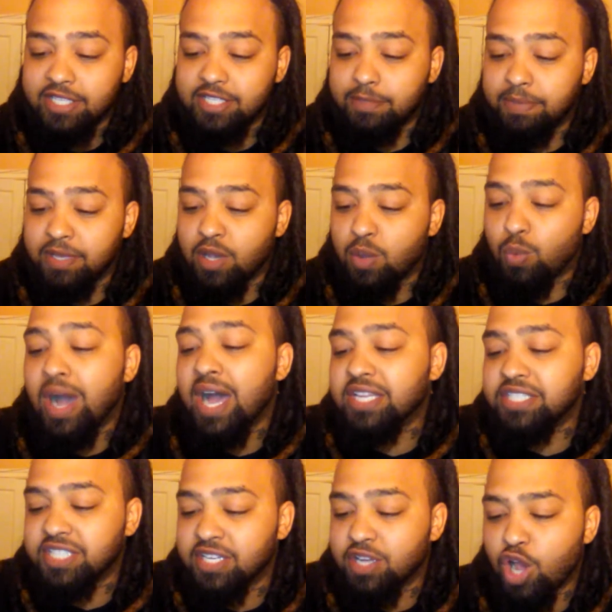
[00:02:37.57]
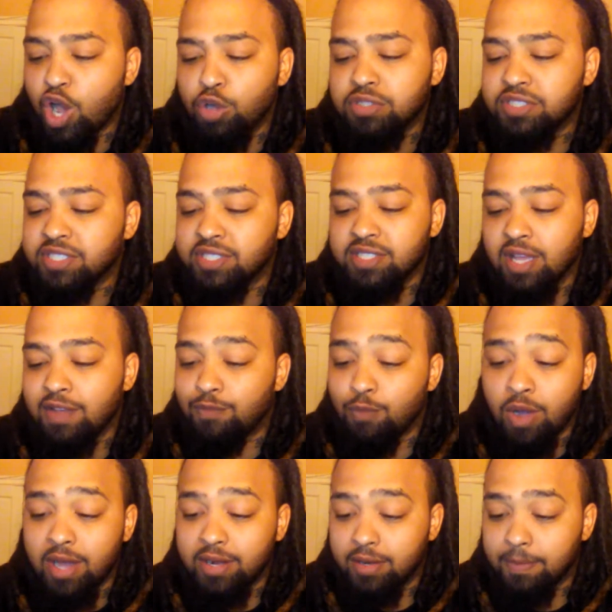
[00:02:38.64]
to be awash in oceans of
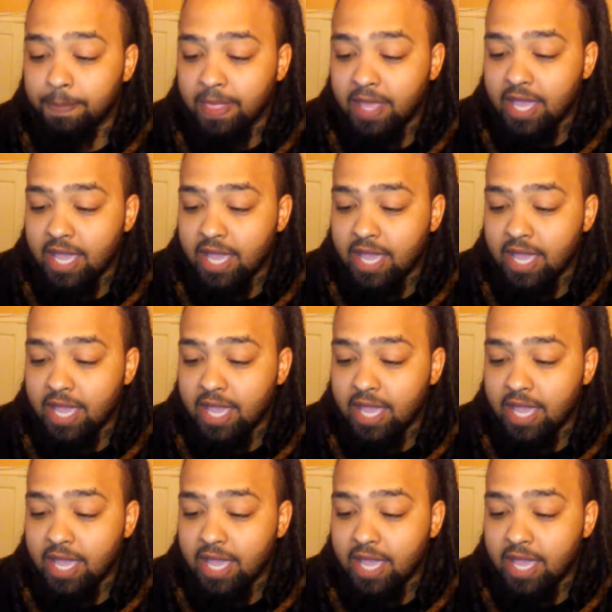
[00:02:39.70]
water.